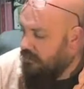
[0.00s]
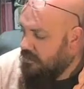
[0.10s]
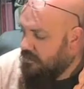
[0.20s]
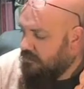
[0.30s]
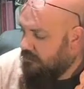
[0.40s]

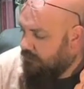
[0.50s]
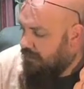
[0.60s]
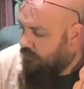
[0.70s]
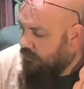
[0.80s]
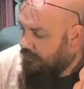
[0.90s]
to meet
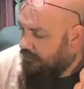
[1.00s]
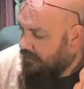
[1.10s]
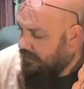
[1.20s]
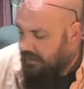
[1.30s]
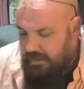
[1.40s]
with the
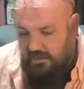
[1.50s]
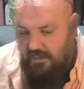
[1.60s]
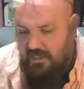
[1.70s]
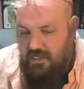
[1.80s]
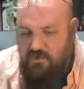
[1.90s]

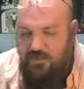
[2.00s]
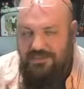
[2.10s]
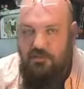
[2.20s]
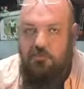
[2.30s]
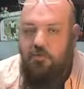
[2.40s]
king who is a
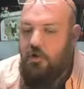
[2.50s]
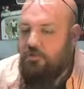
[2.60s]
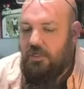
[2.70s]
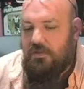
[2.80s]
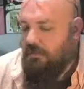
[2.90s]

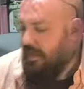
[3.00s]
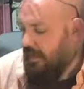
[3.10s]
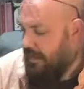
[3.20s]
broken man